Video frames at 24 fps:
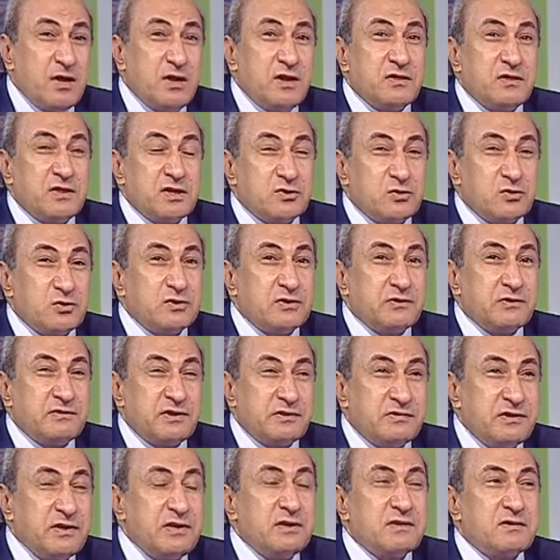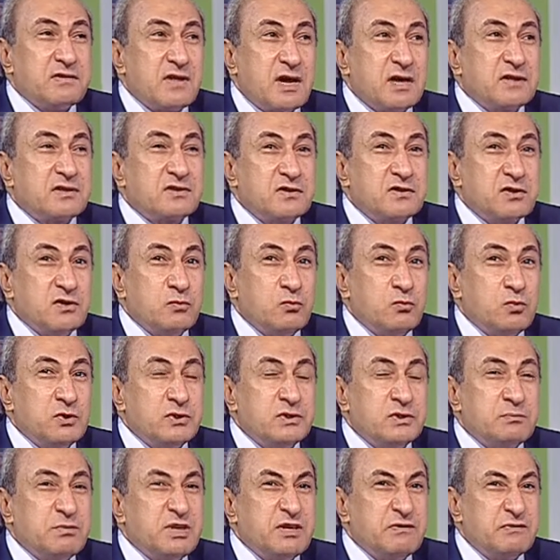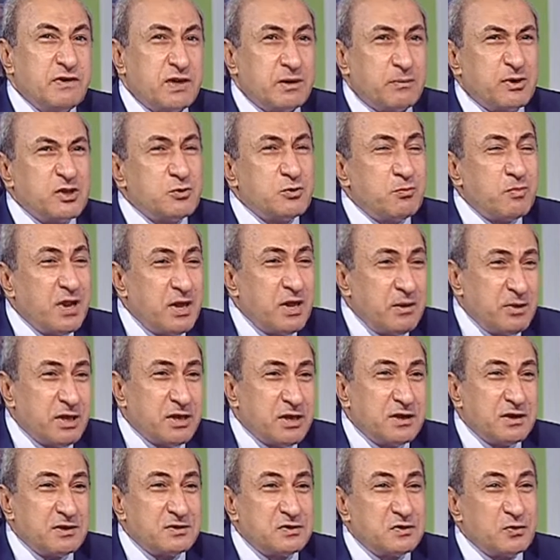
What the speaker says: the sort of the thing that would be very much blaming